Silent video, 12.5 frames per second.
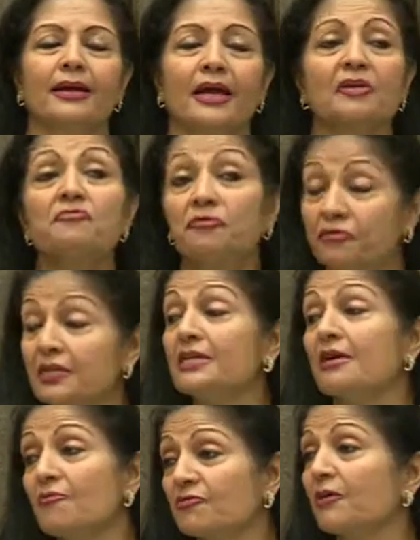and
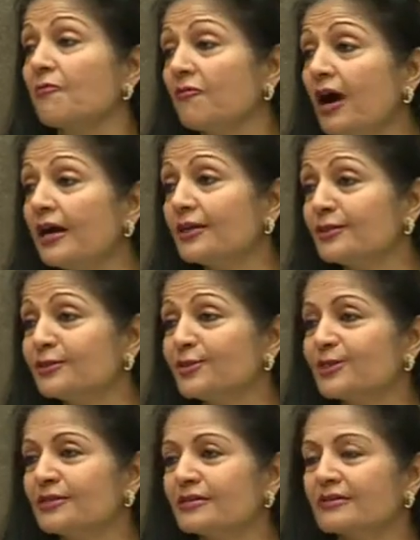freedom from
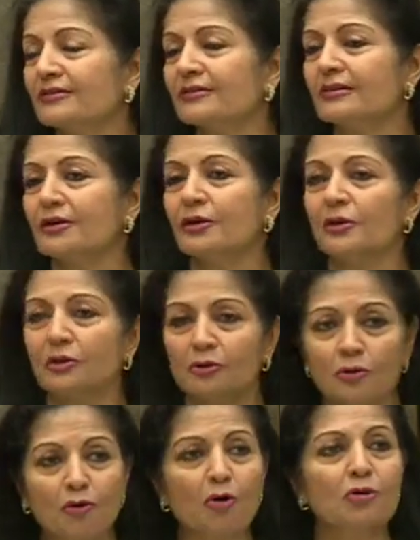violence.
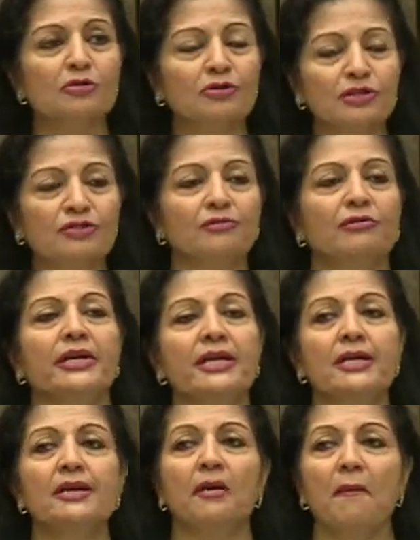Those
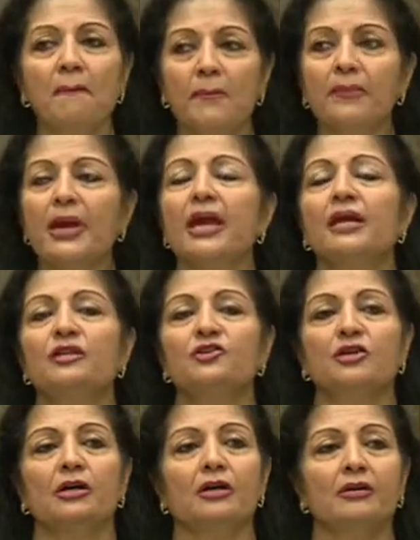three
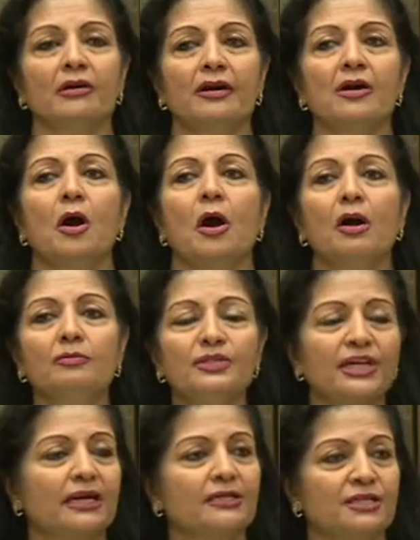major
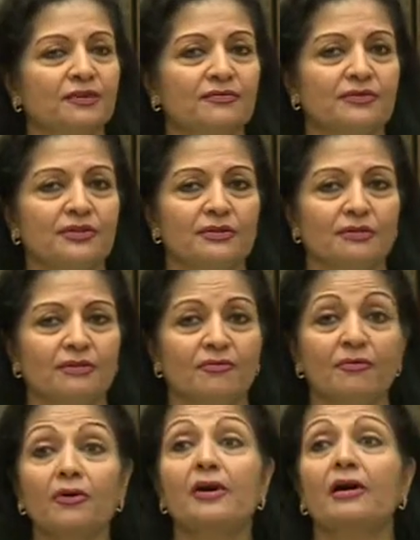objectives
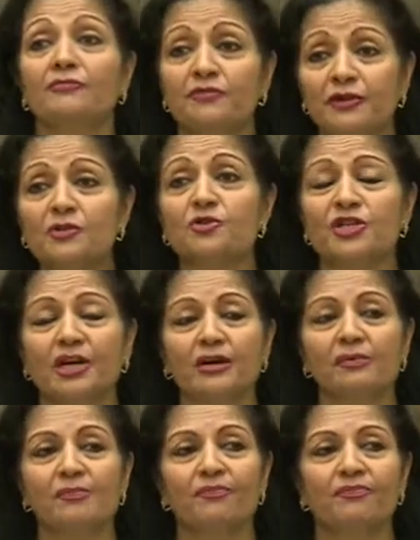for our
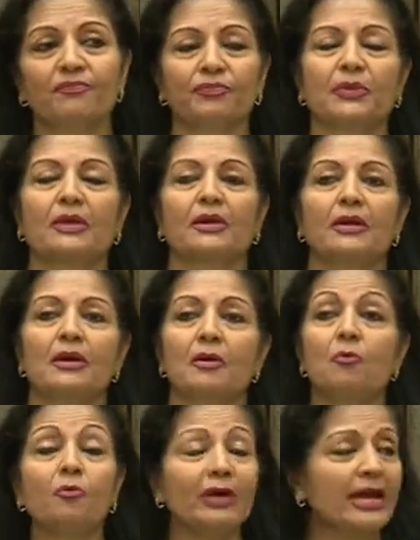future,
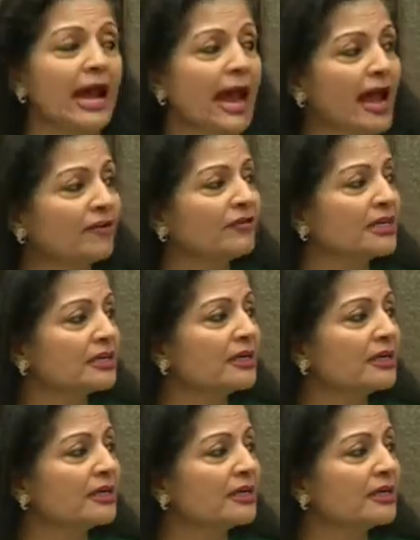we have it